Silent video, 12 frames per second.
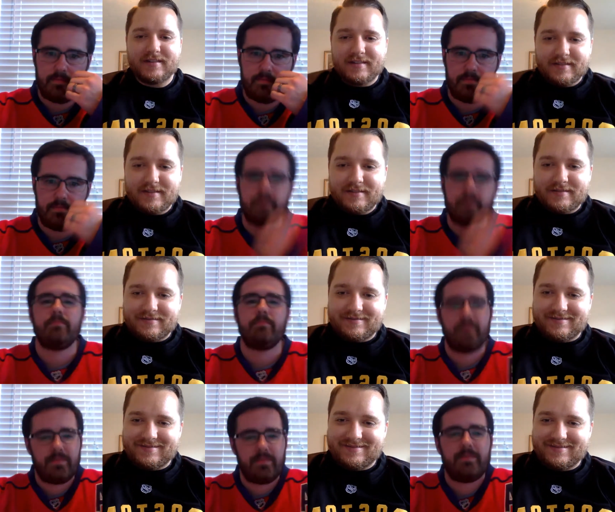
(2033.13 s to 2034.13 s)

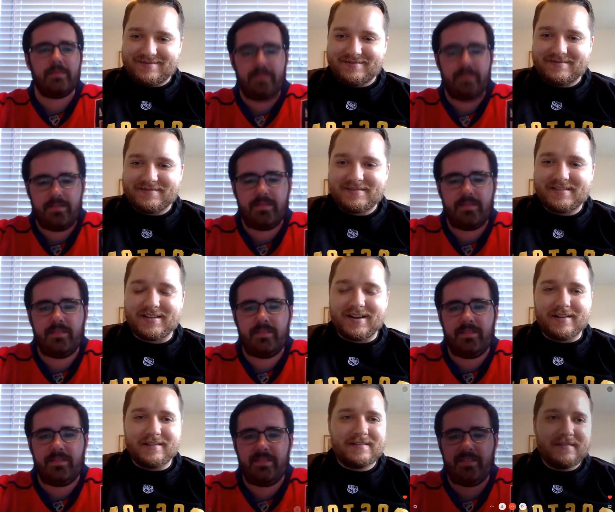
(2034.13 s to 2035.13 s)

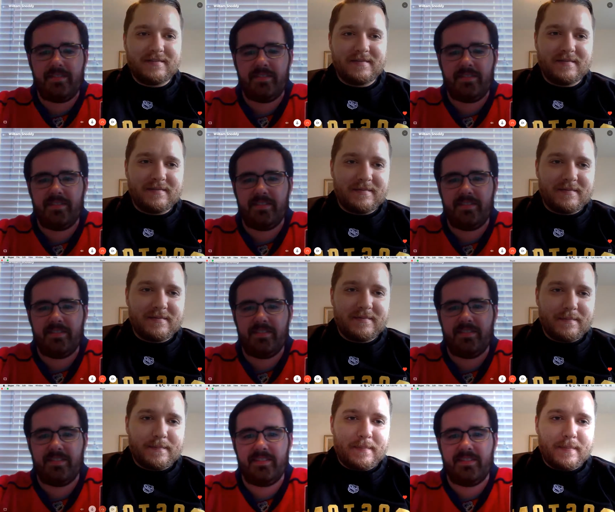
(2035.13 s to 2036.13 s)

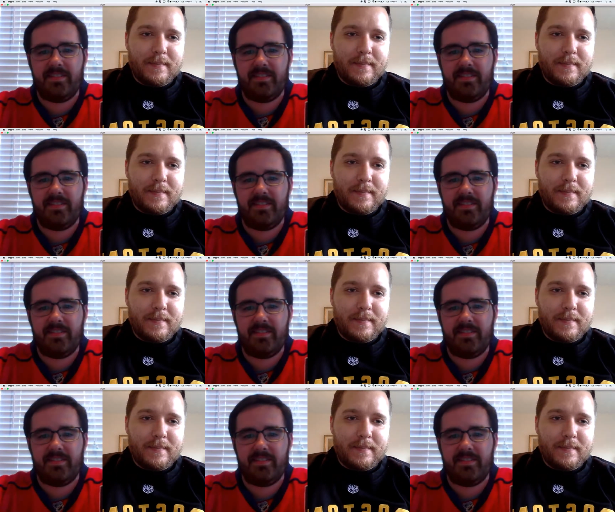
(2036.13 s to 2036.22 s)
(no one is talking)